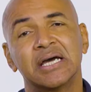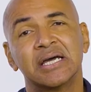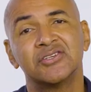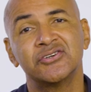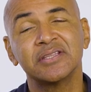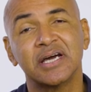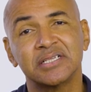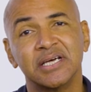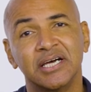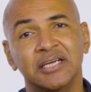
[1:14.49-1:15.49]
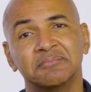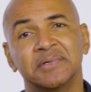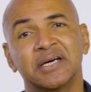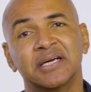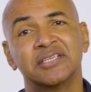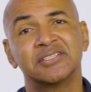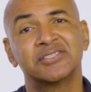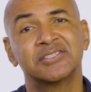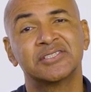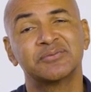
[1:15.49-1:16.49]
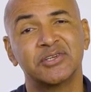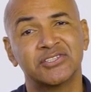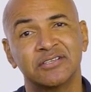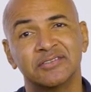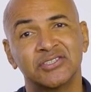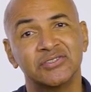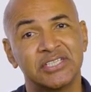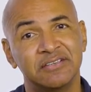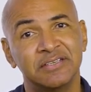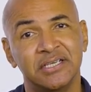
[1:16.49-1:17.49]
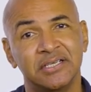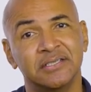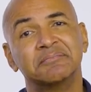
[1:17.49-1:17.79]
And during that time, I switched over to TV.